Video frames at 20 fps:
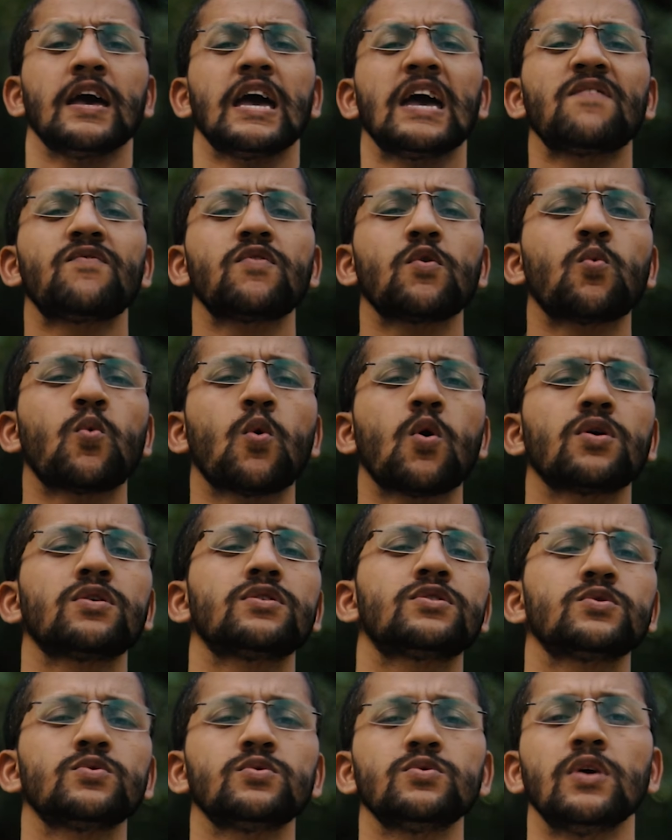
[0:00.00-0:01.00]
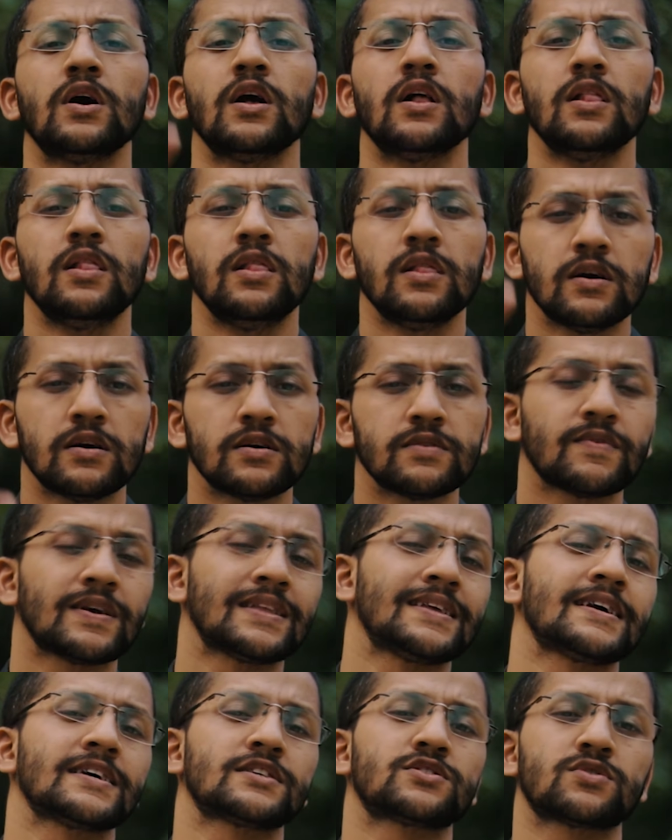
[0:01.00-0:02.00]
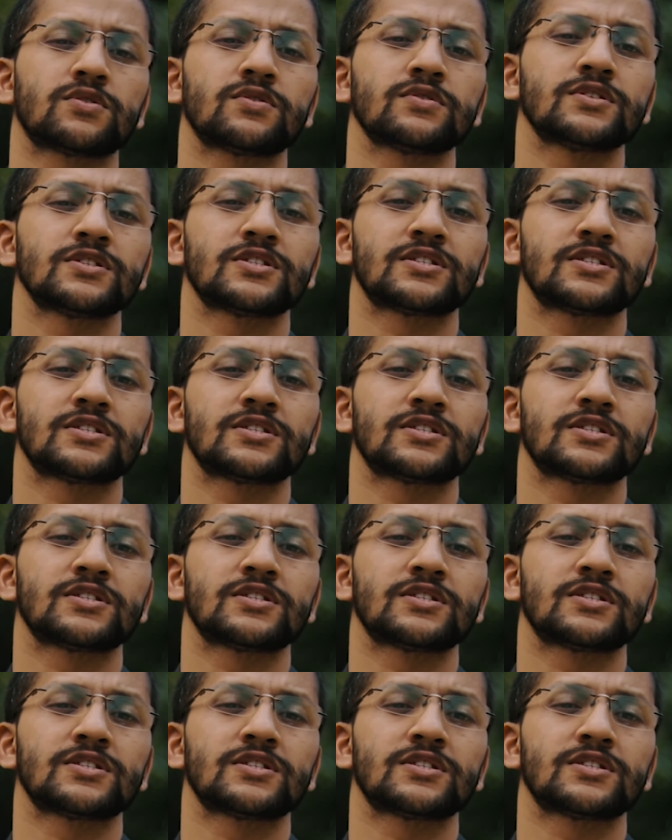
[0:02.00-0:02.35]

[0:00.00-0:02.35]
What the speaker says: If you want to learn Vedic Astrology